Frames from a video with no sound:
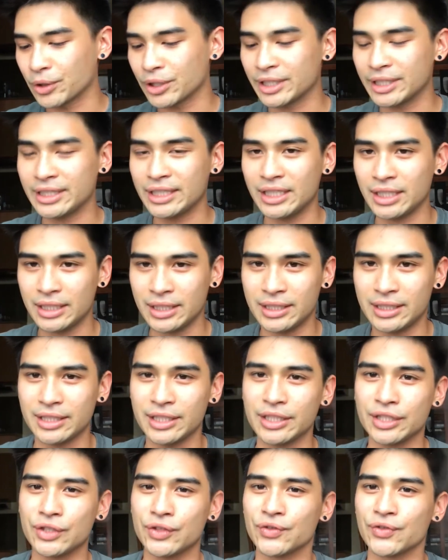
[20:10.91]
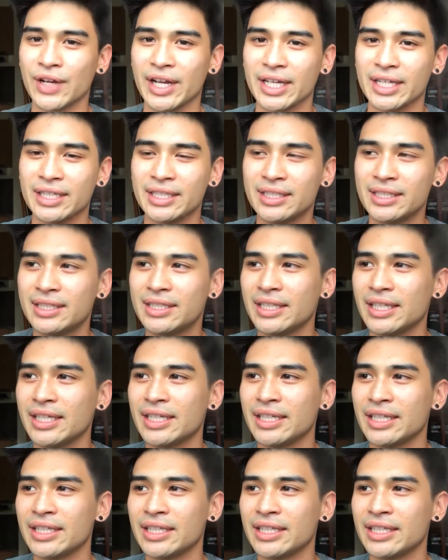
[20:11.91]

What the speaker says: born in DC, raised